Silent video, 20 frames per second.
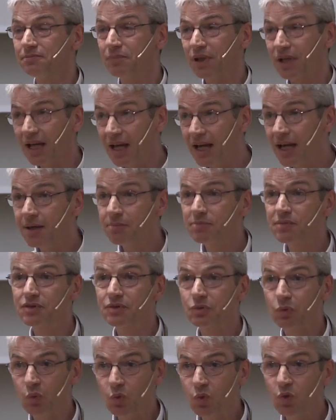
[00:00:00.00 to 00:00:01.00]

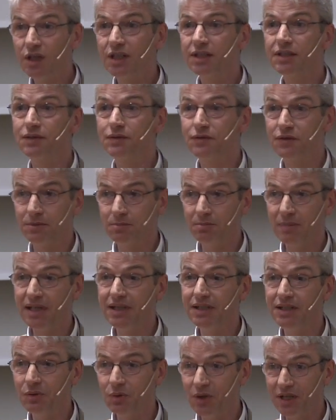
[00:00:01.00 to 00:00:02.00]
perhaps one of the
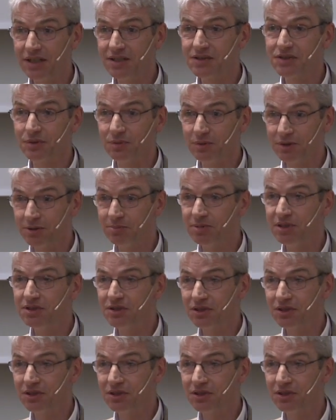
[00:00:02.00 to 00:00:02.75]
many ways that will be